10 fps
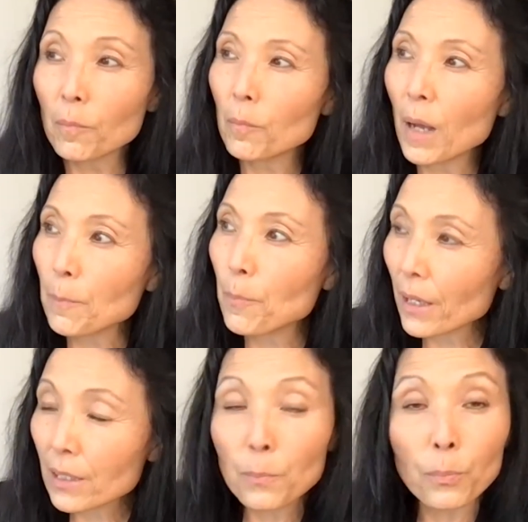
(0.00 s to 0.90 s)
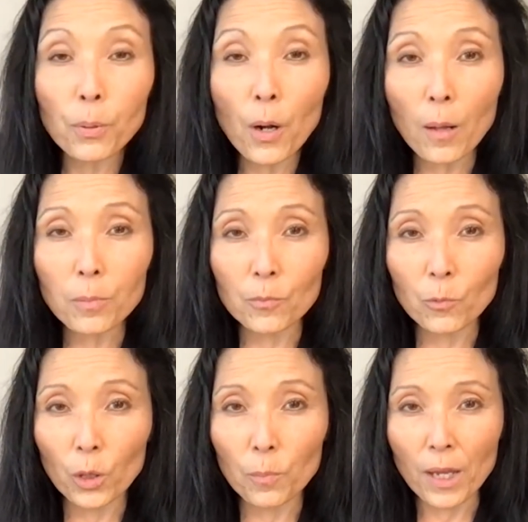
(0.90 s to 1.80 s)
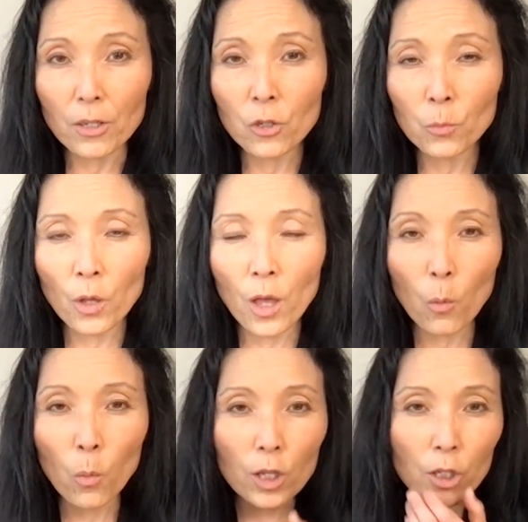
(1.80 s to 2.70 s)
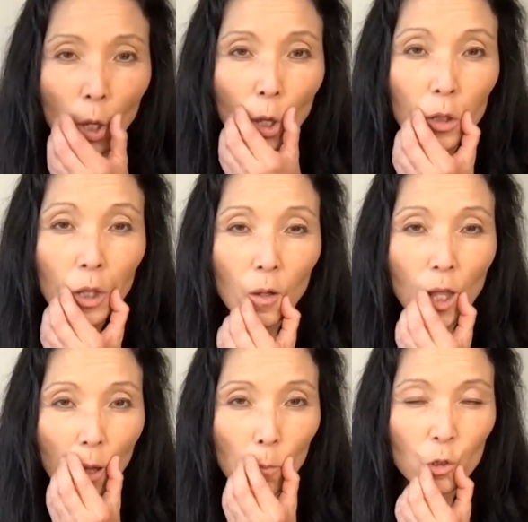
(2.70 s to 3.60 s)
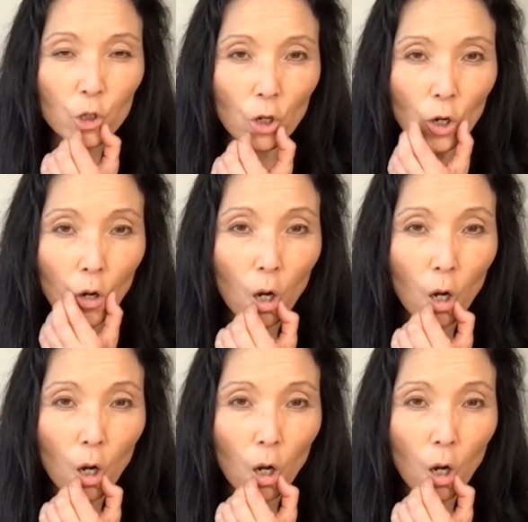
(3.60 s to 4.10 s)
My biggest problem with my Shinobue was the embouchure,